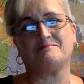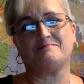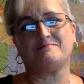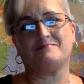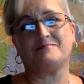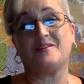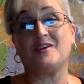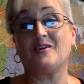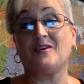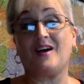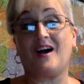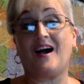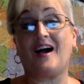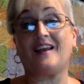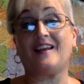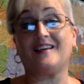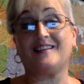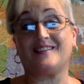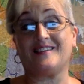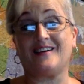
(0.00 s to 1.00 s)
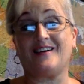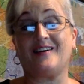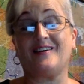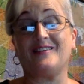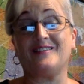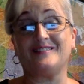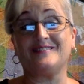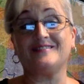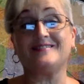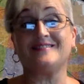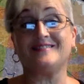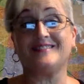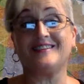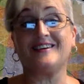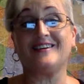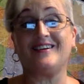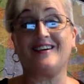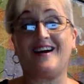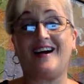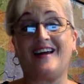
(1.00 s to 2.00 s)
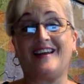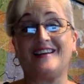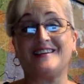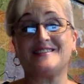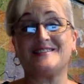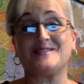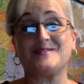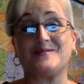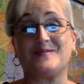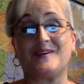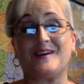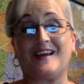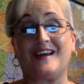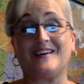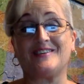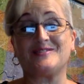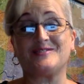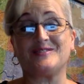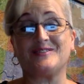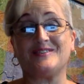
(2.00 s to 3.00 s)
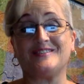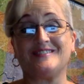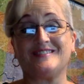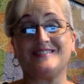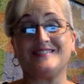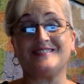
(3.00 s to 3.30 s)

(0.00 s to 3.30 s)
You got it, though. You got it, Supernatural.